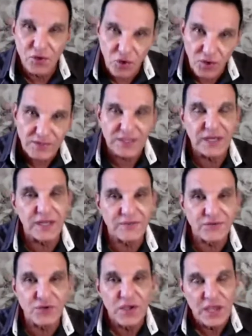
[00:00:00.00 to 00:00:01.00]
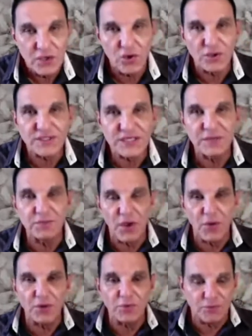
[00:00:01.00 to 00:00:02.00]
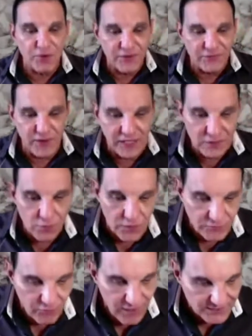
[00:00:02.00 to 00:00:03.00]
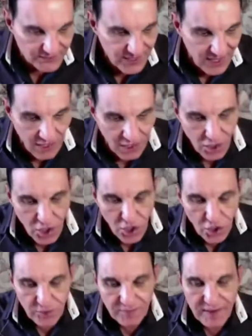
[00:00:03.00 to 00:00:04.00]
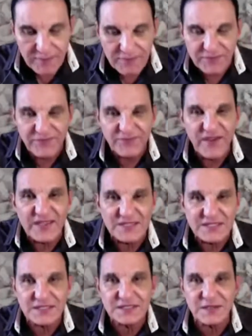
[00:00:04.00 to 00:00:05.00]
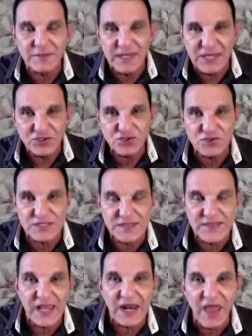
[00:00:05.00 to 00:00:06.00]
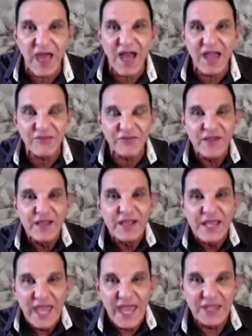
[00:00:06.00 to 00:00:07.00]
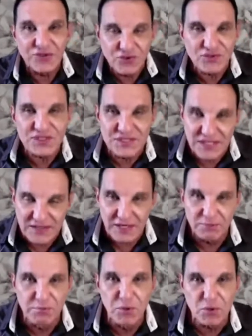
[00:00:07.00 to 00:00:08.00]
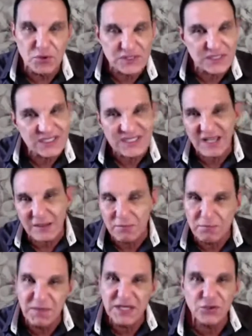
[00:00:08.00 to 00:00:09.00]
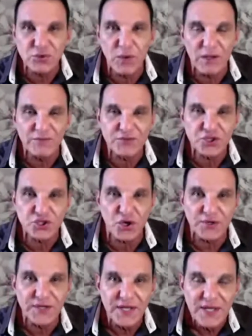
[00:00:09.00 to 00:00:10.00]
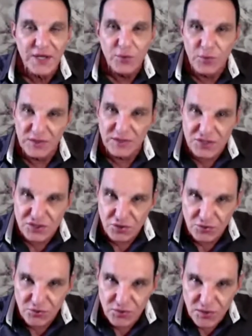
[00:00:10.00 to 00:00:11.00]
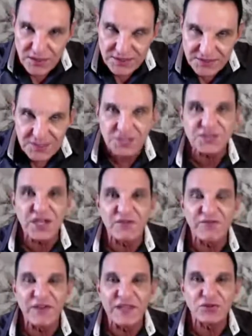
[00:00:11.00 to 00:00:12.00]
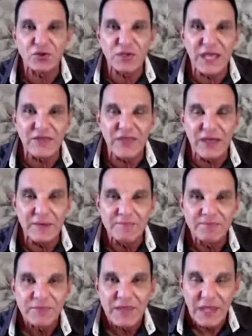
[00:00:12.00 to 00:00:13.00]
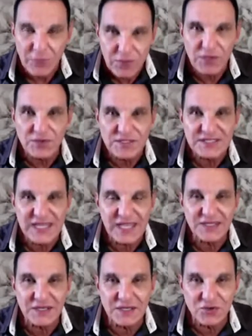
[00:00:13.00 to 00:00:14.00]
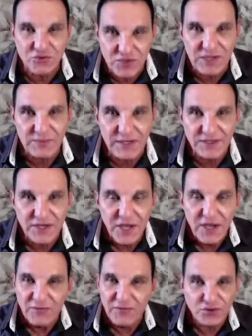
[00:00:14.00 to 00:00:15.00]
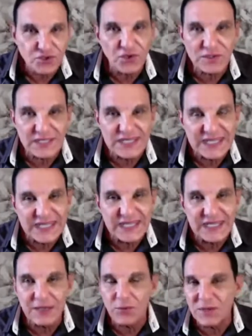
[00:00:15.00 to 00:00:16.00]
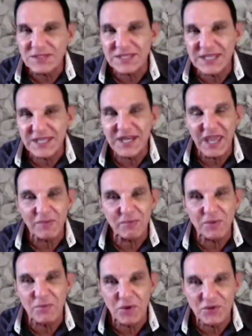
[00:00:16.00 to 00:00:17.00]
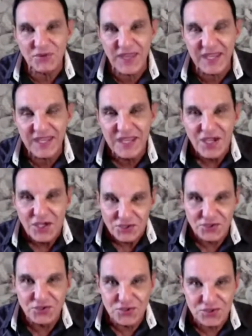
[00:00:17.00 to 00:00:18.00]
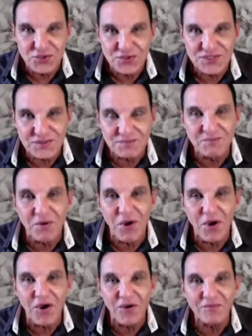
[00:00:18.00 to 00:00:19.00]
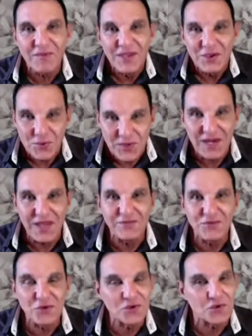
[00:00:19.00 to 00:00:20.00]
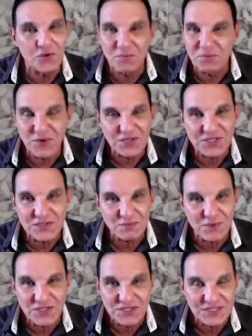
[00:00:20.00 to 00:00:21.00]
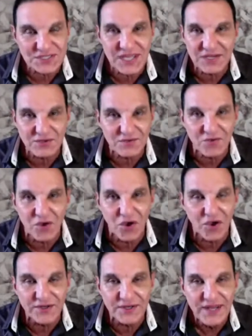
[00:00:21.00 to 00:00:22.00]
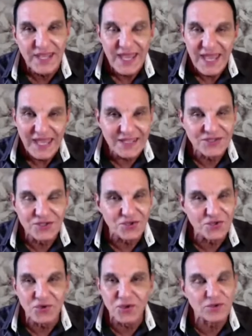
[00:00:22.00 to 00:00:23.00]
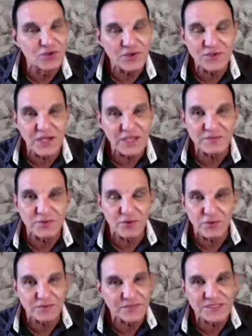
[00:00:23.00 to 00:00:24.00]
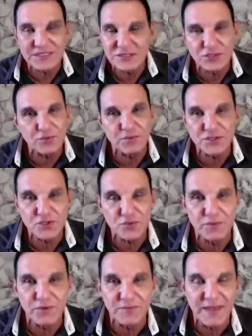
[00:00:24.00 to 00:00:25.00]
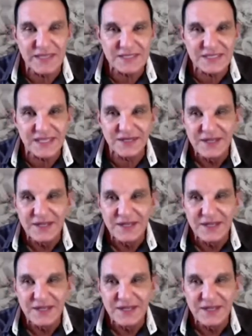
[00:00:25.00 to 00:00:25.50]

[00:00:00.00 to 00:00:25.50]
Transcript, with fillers: God love you. God keep you. I want to pray for anyone right now who may be facing some issues in their life and you just need that boost. It's like a B12 shot. We're just going to knit our faith together. And we're going to stand in agreement for total healing. And once again, happy birthday to Susan Palm. We love you. You're a precious, precious saint of God. And you, you, you and your husband are super, super amazing.